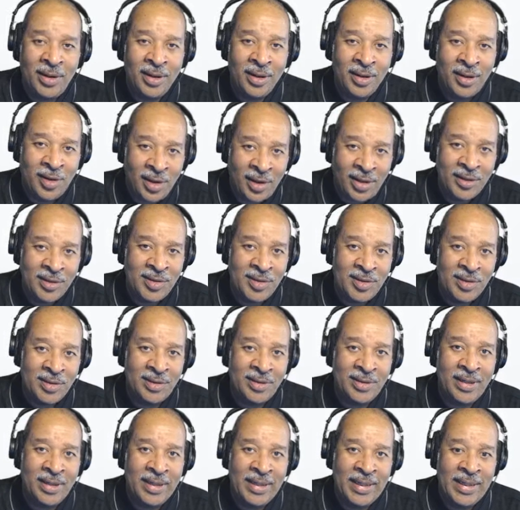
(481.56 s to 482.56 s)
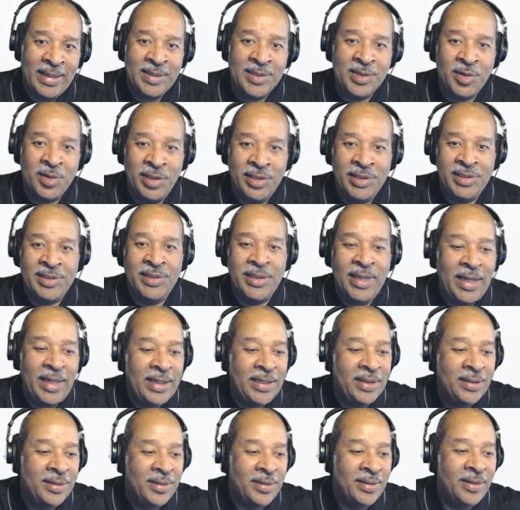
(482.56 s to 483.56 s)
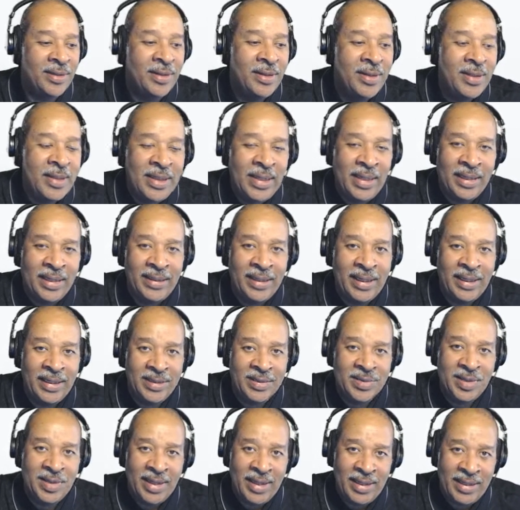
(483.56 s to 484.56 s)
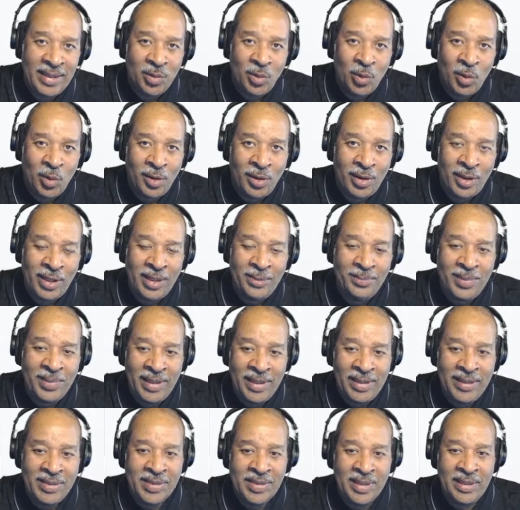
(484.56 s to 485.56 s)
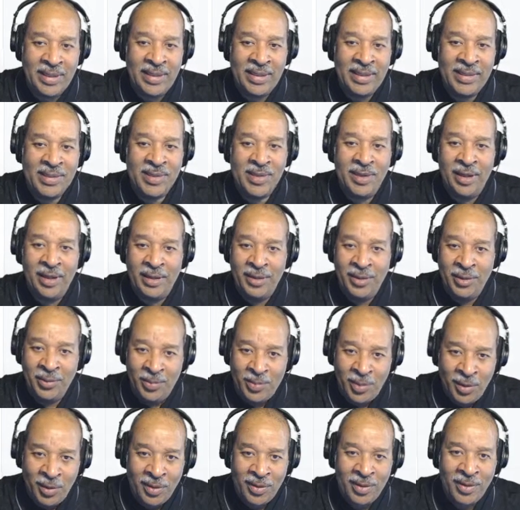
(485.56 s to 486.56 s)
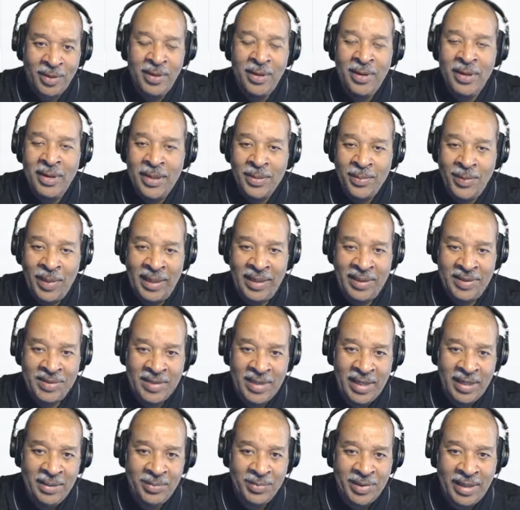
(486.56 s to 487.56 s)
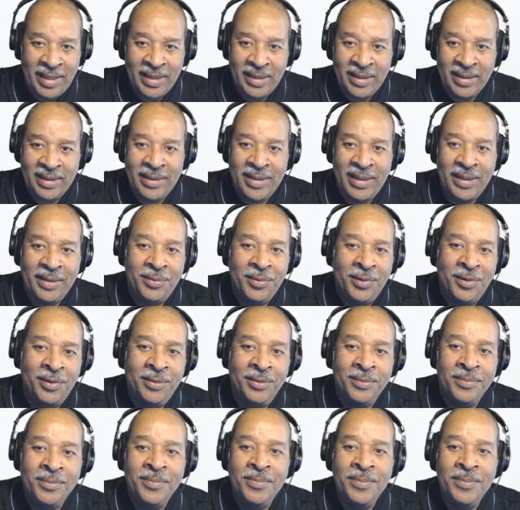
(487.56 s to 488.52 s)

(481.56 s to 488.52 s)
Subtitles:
culture against Christianity. And that is The Hidden War in Plain Sight. That's the book by the same title that I wrote.